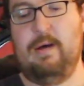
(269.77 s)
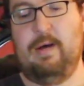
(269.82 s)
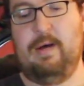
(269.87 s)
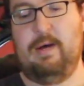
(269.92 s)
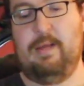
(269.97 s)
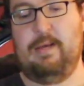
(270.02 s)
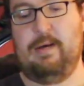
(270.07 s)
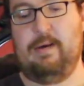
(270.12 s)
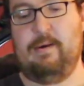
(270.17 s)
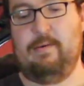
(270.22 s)

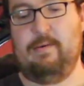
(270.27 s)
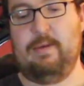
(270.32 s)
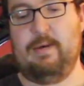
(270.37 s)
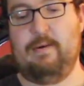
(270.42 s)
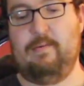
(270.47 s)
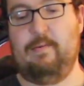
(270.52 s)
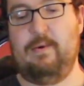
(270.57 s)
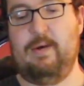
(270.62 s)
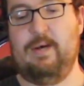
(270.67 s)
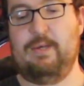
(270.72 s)
And now that
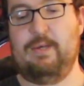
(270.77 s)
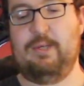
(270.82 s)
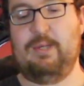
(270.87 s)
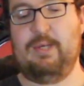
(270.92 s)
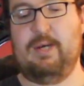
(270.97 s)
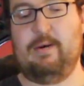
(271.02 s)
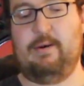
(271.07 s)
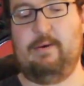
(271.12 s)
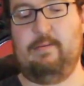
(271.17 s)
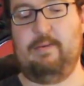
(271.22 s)
weird
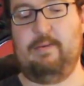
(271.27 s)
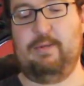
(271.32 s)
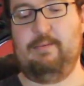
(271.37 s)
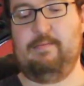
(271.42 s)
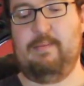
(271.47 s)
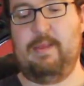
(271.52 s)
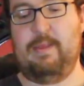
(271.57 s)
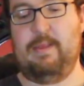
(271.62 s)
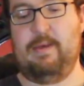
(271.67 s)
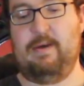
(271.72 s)
setup has
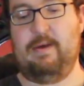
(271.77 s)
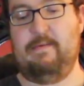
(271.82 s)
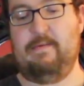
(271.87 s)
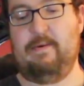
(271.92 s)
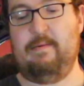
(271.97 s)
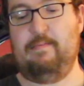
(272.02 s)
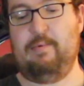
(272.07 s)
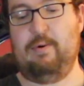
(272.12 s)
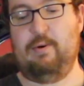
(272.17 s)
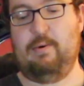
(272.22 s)
meant that if
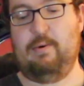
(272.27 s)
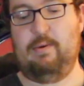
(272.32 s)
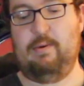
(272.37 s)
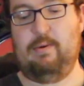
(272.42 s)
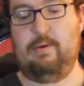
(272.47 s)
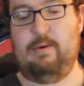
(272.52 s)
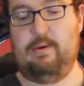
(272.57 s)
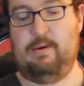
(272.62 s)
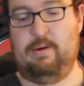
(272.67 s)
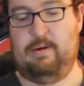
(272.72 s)
I
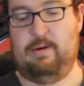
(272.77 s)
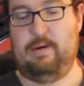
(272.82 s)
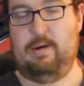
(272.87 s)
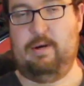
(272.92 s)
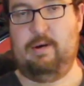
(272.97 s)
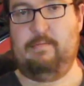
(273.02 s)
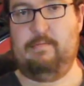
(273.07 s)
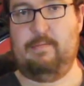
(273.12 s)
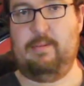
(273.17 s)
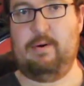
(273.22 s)
pull
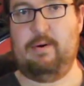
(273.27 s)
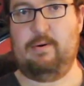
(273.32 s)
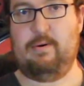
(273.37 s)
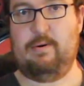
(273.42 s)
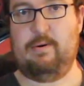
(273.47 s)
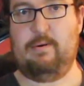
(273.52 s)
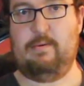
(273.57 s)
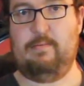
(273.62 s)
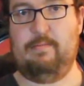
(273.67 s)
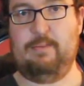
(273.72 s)
my
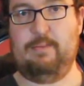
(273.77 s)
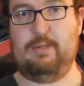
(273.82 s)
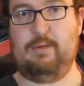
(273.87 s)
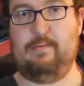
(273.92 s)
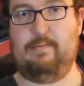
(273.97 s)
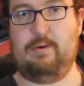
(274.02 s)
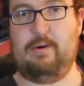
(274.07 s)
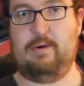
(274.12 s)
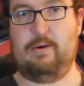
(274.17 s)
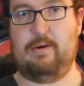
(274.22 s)
arms
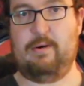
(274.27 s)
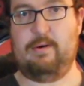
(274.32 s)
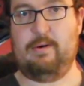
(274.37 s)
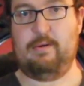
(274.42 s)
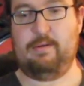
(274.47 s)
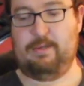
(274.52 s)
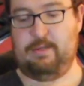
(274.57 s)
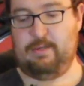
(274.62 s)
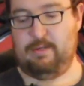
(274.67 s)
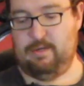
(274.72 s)

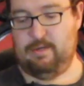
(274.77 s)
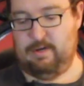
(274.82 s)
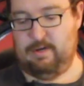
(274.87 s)
apart,